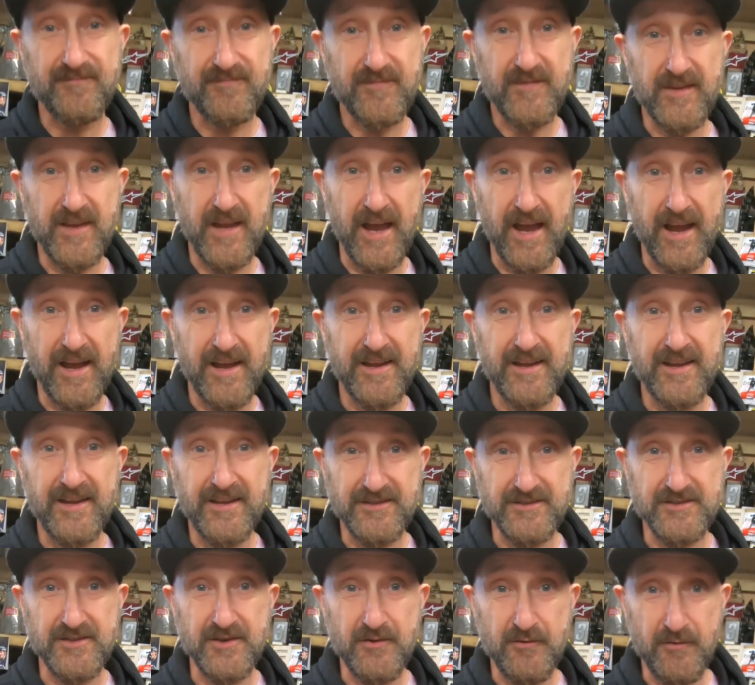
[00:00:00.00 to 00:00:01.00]
yeah,
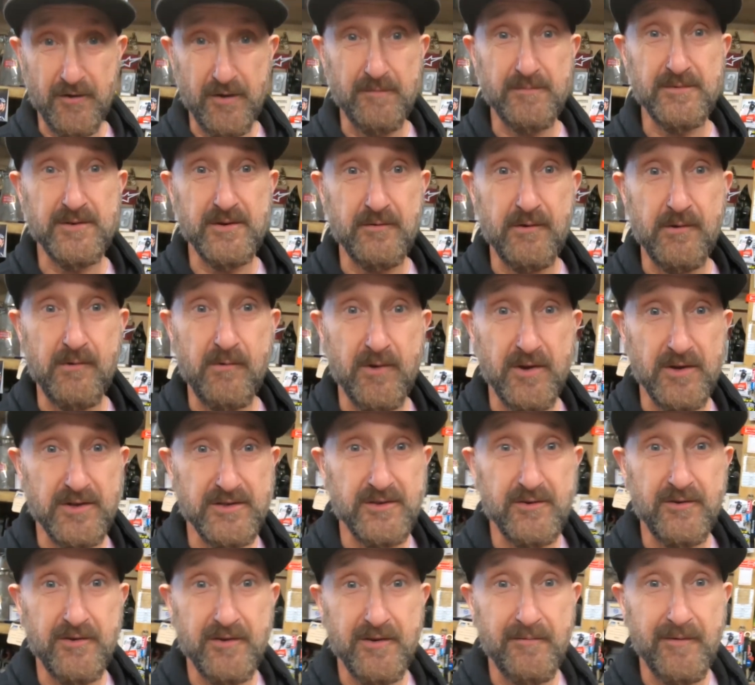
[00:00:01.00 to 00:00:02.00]
it's the grips that we want
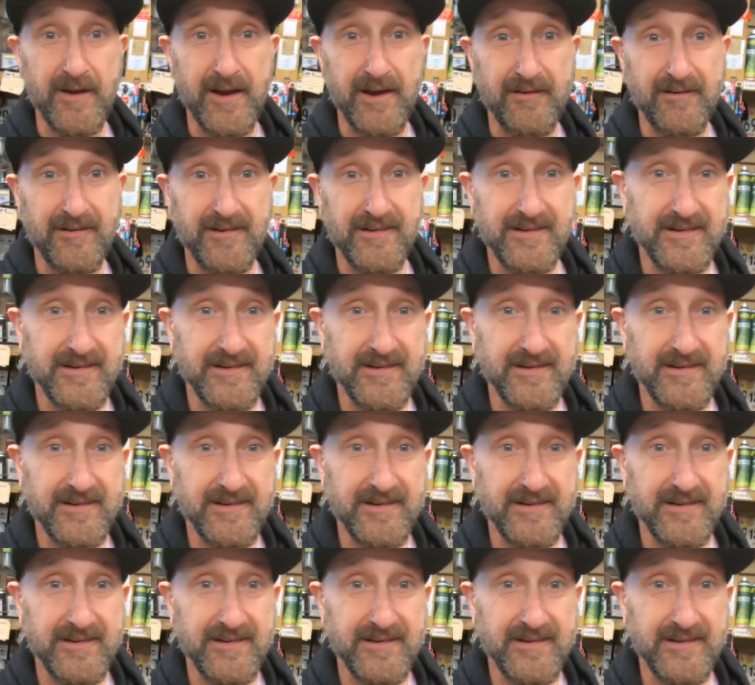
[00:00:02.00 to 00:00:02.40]
to talk about.